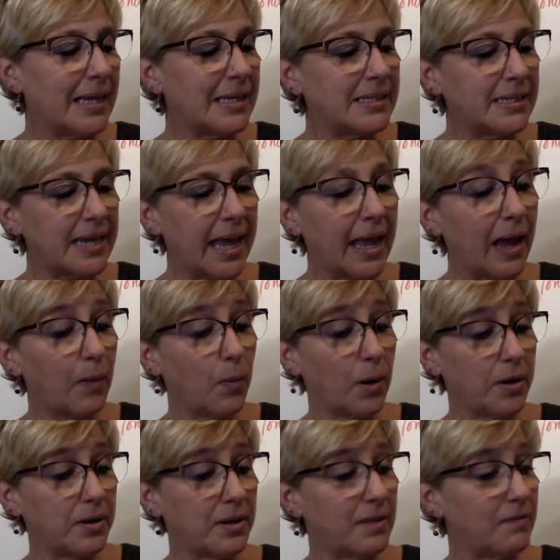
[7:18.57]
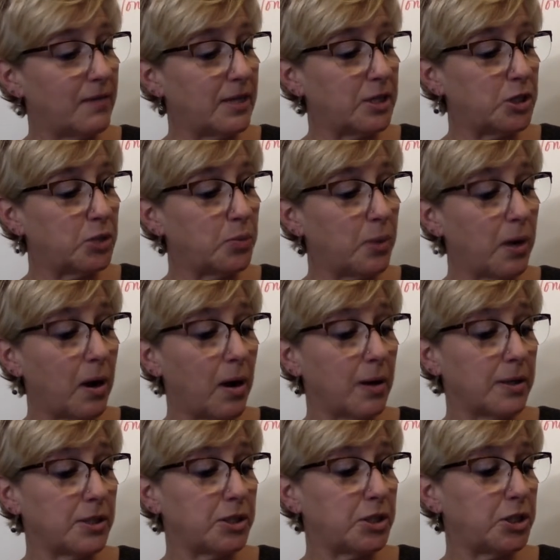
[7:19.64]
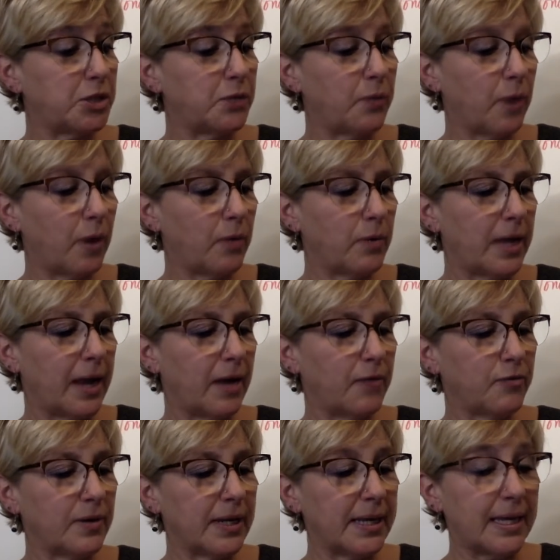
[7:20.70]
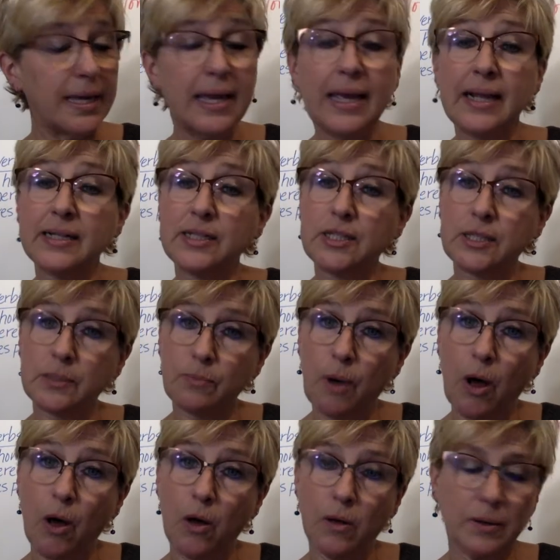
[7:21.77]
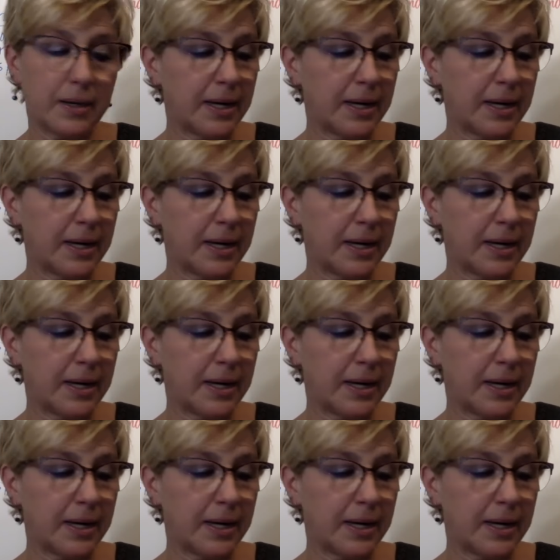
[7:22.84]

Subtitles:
Today I worked in the vegetable garden, she wrote carefully in small,